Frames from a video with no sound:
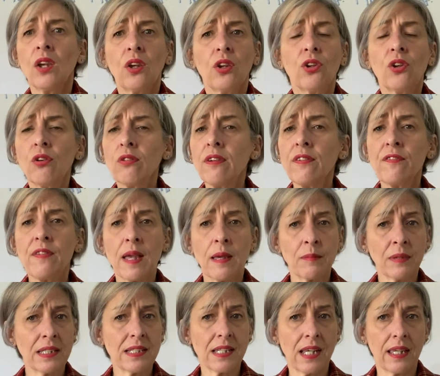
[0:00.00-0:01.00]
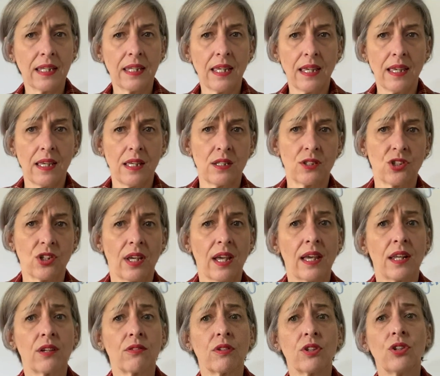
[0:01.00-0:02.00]
you're a family daycare
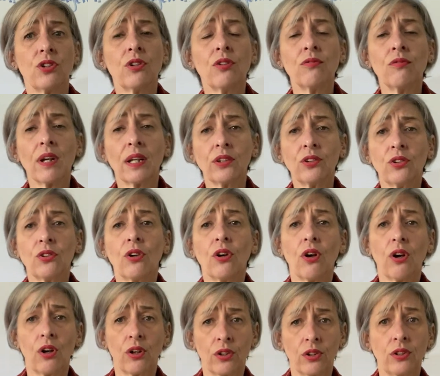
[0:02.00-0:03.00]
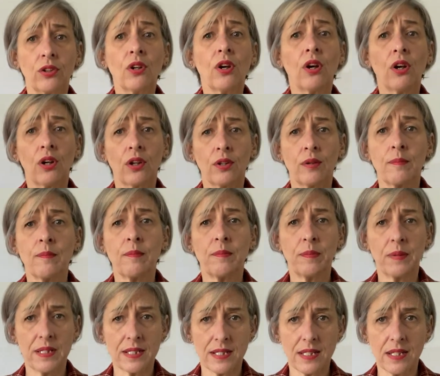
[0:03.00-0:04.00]
educator and you run your own home
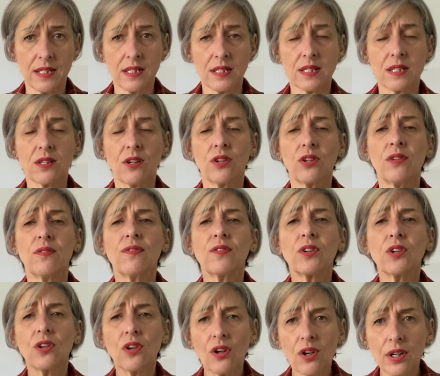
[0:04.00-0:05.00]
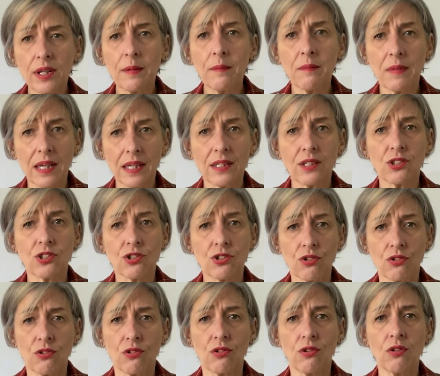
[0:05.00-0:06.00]
business. So you've got to make
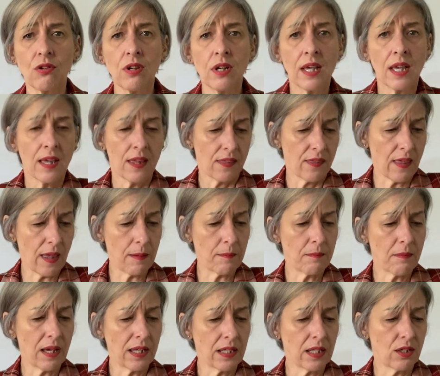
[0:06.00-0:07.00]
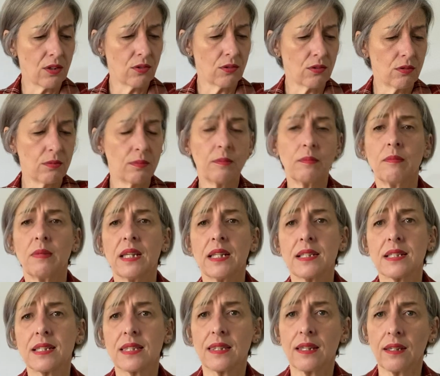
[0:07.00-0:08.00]
sure that money all
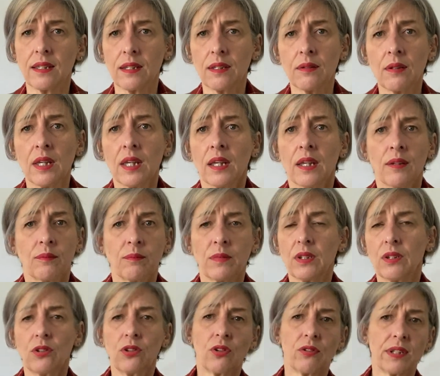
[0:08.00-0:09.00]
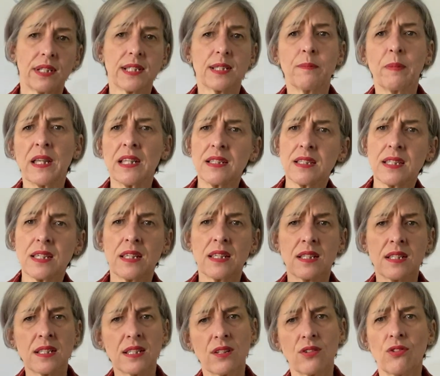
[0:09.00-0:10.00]
meets your
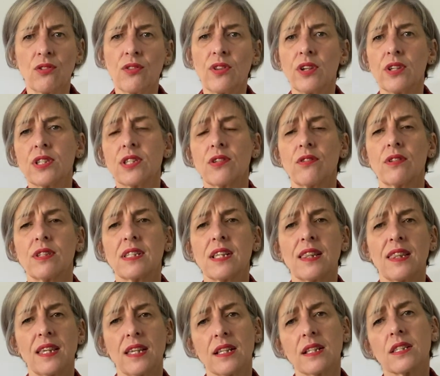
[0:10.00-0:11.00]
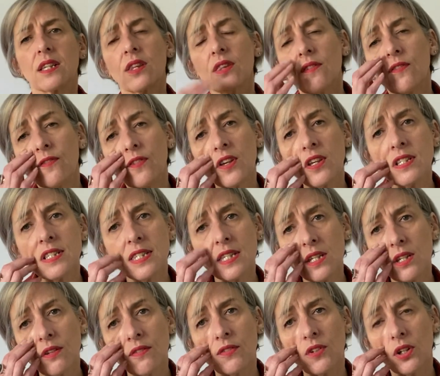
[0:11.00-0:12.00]
expenses and all those sorts of things. So the first
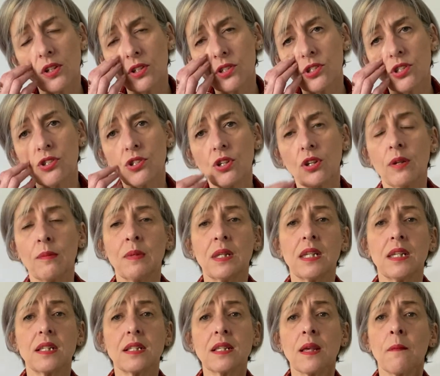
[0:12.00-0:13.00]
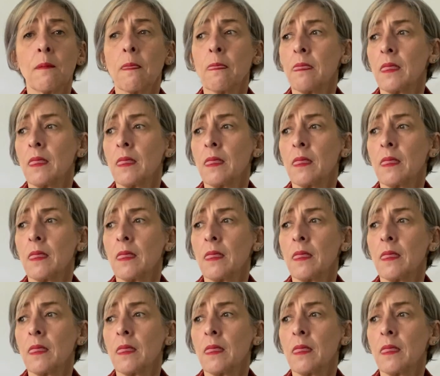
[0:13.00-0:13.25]
thing you've got to determine is,